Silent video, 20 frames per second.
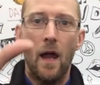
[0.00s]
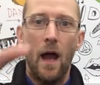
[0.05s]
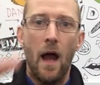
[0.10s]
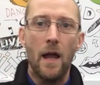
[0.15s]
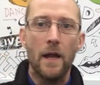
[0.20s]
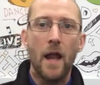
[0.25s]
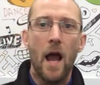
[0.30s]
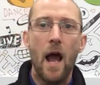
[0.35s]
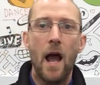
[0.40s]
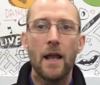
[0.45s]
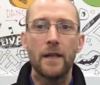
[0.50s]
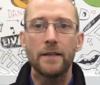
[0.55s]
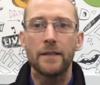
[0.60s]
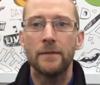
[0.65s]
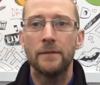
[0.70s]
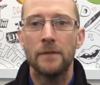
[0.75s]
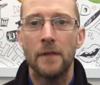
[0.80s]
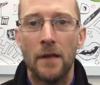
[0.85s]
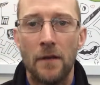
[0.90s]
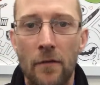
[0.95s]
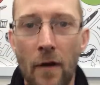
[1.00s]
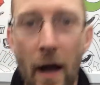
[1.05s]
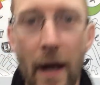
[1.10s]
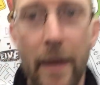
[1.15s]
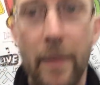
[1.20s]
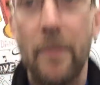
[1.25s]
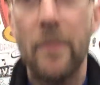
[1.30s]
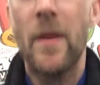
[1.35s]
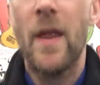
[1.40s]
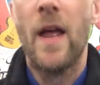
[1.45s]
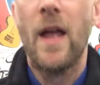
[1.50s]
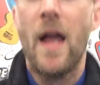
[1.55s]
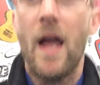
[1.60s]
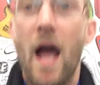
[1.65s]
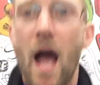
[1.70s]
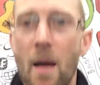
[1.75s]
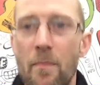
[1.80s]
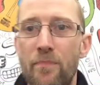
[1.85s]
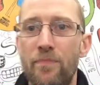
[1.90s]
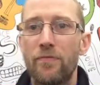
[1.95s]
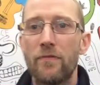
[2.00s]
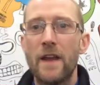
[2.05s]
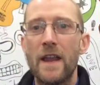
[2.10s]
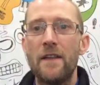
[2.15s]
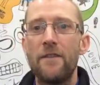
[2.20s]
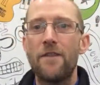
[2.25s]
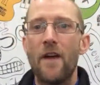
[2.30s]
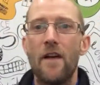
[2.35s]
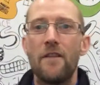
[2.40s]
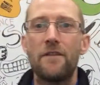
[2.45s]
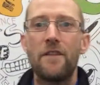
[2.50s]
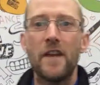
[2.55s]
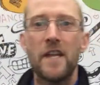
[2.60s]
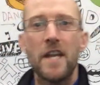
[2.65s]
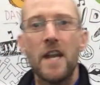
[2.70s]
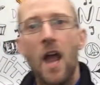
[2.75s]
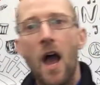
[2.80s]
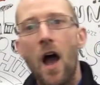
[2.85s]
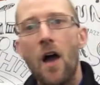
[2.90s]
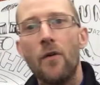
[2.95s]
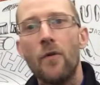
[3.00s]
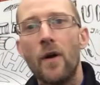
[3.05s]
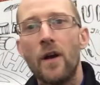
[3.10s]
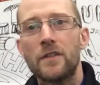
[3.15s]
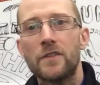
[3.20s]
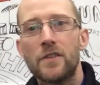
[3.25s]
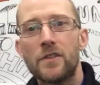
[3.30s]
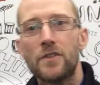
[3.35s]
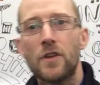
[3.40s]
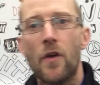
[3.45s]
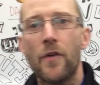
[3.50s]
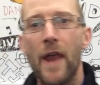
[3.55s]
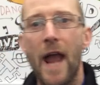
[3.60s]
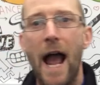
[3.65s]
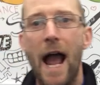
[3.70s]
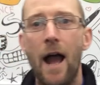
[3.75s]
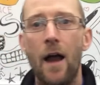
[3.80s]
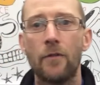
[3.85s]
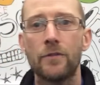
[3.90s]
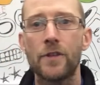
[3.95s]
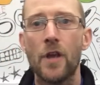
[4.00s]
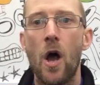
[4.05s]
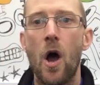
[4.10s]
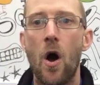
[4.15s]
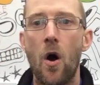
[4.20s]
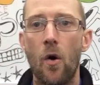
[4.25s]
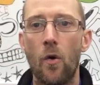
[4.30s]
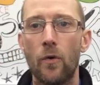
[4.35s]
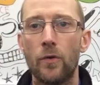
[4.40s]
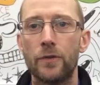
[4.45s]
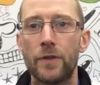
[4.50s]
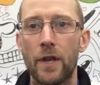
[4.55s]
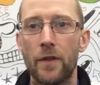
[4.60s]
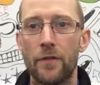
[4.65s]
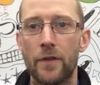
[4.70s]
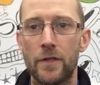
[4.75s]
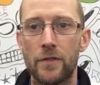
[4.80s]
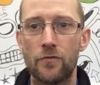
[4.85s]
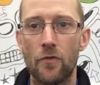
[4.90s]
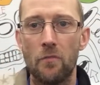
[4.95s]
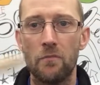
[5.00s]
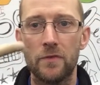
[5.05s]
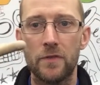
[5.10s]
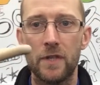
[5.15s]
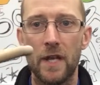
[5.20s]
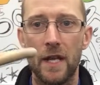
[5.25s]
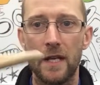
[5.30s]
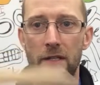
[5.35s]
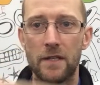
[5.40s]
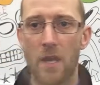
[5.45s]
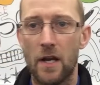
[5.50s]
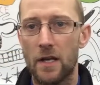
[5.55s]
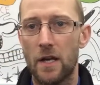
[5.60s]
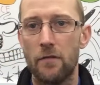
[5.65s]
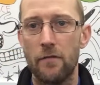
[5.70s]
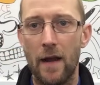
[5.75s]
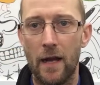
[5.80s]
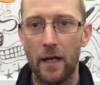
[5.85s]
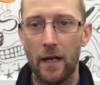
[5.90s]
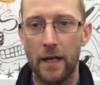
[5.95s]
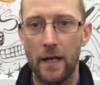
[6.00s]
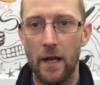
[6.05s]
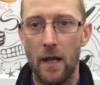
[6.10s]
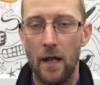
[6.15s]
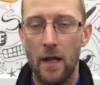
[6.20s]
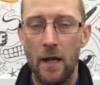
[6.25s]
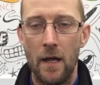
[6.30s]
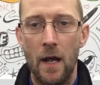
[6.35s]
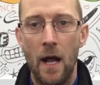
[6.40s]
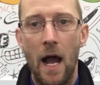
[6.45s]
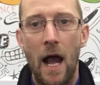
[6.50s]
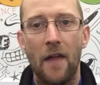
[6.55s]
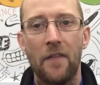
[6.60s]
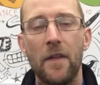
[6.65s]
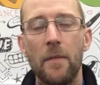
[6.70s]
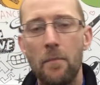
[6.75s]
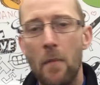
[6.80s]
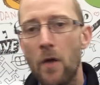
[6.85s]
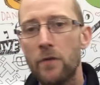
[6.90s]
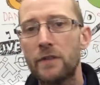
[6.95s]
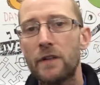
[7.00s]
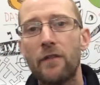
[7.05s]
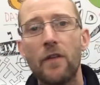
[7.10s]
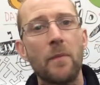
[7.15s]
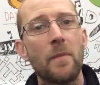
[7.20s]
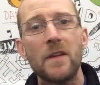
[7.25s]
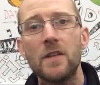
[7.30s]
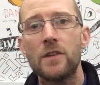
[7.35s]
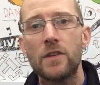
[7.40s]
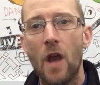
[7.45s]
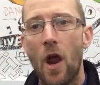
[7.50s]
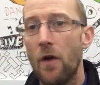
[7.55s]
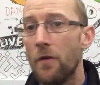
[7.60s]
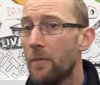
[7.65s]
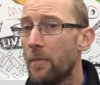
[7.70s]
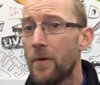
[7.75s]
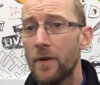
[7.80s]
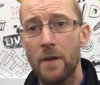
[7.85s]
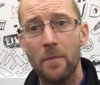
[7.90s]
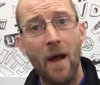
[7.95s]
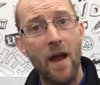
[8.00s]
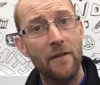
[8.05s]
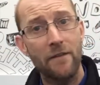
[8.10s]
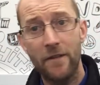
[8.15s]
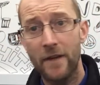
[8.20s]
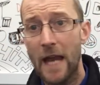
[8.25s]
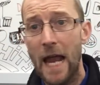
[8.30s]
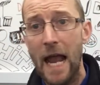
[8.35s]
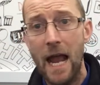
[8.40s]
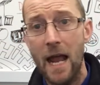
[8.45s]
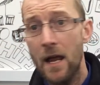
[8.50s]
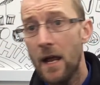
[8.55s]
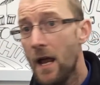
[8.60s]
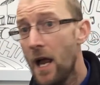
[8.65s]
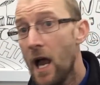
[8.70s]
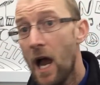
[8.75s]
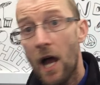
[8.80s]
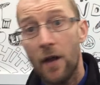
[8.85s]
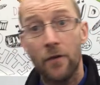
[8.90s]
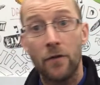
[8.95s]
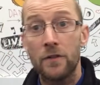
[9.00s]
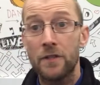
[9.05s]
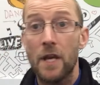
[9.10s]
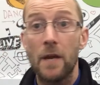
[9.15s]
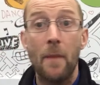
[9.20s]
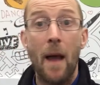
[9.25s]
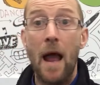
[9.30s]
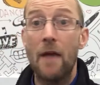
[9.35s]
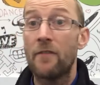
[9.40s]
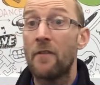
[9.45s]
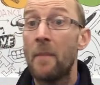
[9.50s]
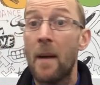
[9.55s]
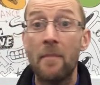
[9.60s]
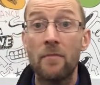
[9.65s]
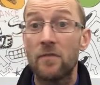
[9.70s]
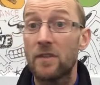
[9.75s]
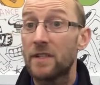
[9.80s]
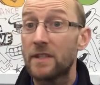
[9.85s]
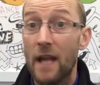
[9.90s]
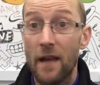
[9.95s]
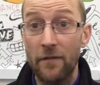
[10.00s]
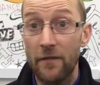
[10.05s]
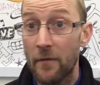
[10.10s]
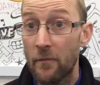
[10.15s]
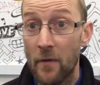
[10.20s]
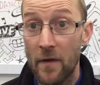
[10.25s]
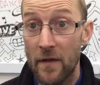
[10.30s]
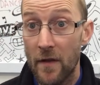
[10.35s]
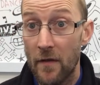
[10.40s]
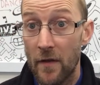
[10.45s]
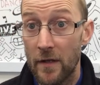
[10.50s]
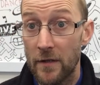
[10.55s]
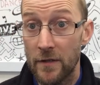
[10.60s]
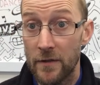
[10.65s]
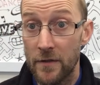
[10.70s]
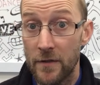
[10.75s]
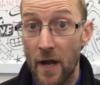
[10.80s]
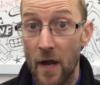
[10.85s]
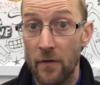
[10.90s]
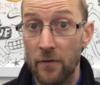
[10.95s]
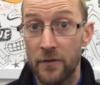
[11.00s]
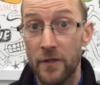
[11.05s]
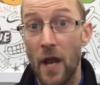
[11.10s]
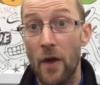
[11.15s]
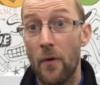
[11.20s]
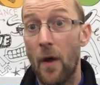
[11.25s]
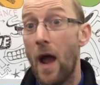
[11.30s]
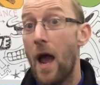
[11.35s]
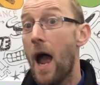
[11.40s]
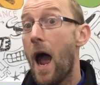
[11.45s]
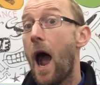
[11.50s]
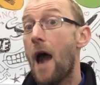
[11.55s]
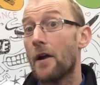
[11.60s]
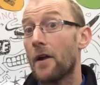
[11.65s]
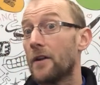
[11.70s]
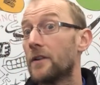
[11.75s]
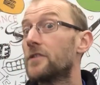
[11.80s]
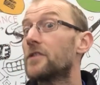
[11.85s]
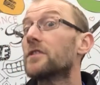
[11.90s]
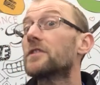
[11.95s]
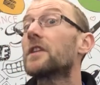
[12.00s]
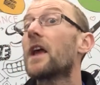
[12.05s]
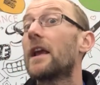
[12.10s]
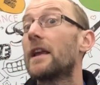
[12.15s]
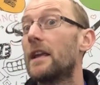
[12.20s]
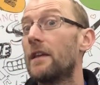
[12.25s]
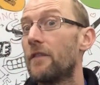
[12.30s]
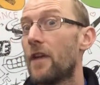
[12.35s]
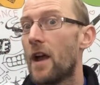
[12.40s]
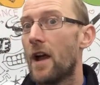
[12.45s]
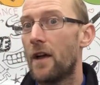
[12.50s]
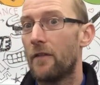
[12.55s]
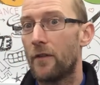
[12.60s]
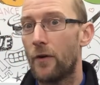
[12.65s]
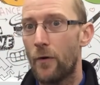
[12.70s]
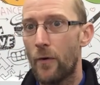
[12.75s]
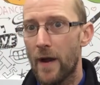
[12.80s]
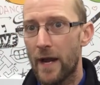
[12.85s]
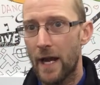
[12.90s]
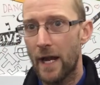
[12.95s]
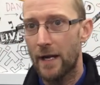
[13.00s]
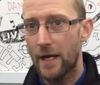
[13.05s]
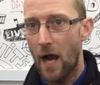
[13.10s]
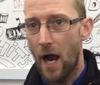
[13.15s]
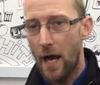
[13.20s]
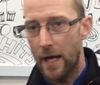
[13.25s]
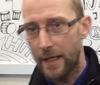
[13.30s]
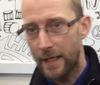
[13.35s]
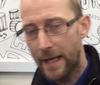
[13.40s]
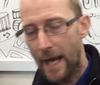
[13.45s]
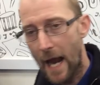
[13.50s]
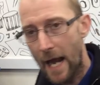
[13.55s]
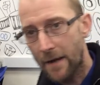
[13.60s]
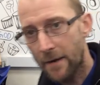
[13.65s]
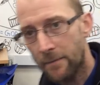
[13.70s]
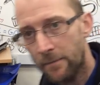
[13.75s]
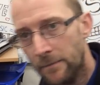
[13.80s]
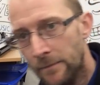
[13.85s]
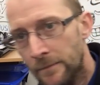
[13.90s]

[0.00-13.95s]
Hi guys. Right, a brief video to show you how to hold the drumsticks correctly. I think most of you have been shown, but you might forget, and also you might have a member of staff in with you that doesn't know. So I'm going to just give you a quick guide again.